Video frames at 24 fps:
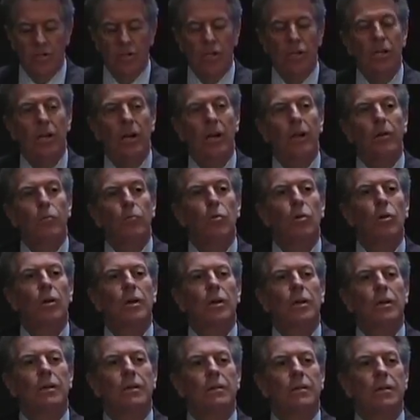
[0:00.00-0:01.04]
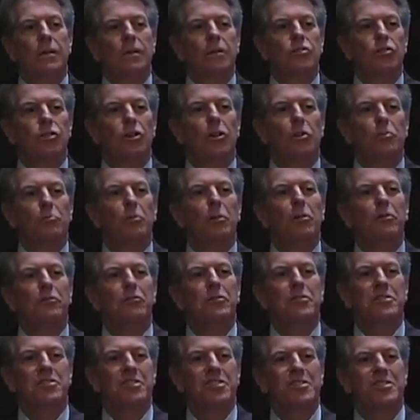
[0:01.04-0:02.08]
can't work in the child
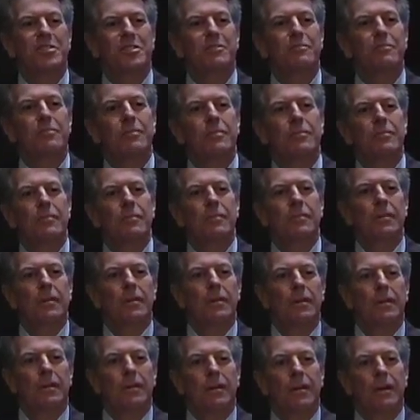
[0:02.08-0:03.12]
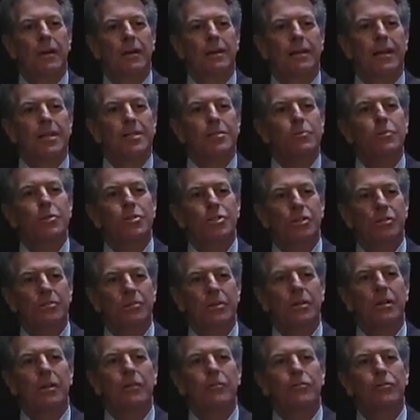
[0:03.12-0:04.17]
welfare system, and that's what she
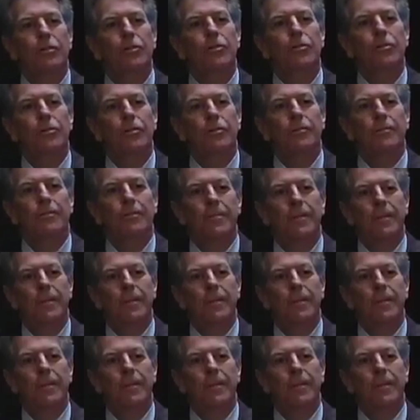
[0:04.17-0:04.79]
would love to do,